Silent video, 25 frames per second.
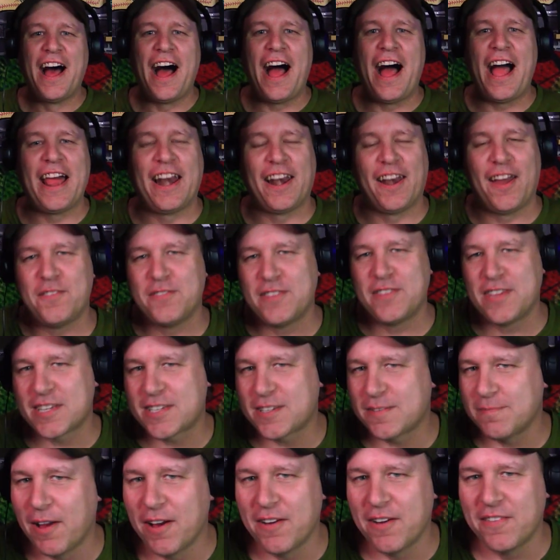I love
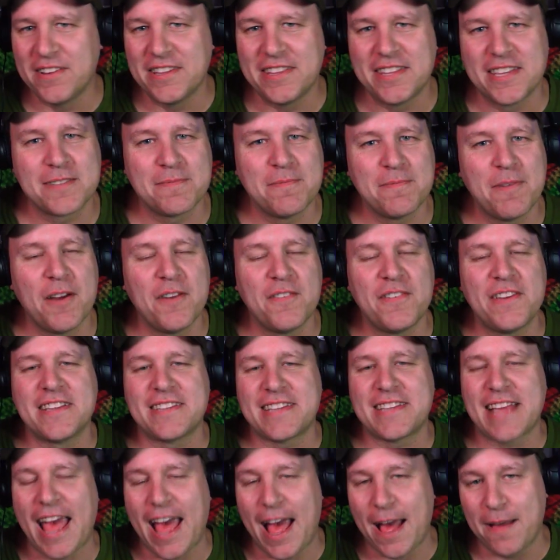this movie. This movie
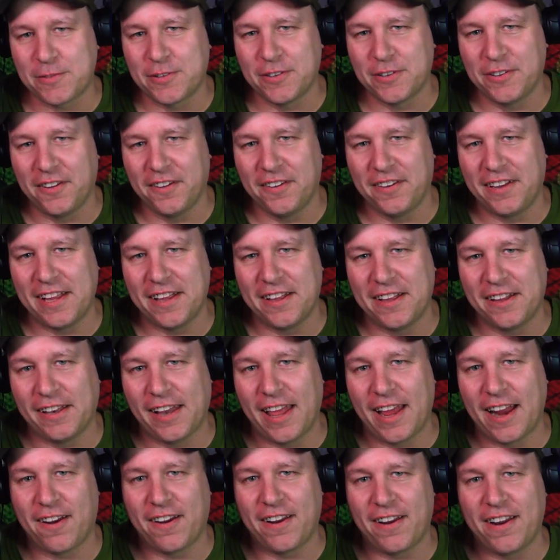is absolutely
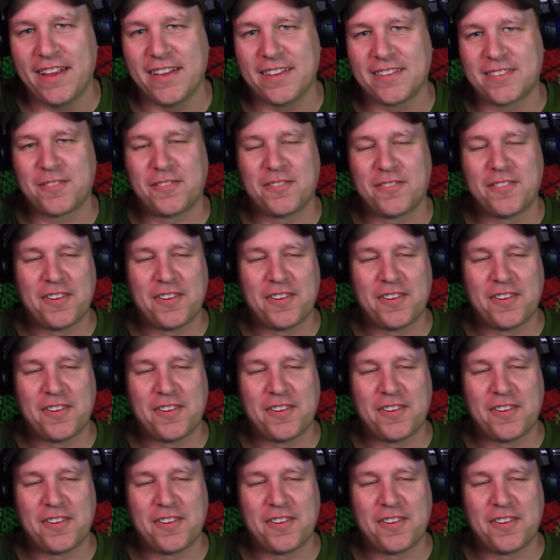hilarious,